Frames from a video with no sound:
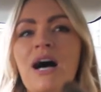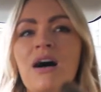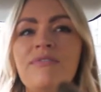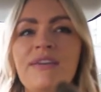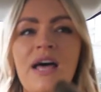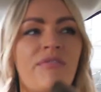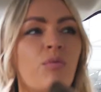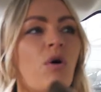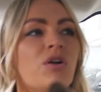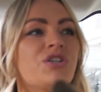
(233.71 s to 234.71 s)
I've never
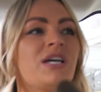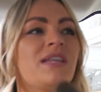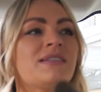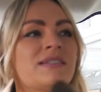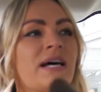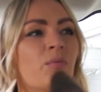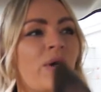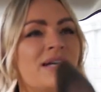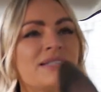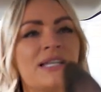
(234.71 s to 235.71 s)
watched it in the same
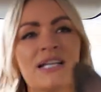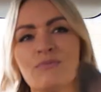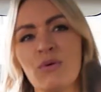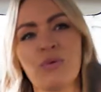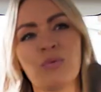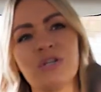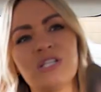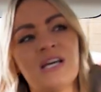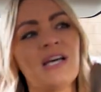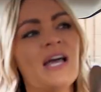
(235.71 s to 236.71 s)
way as an expert would
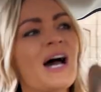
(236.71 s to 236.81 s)
watch it,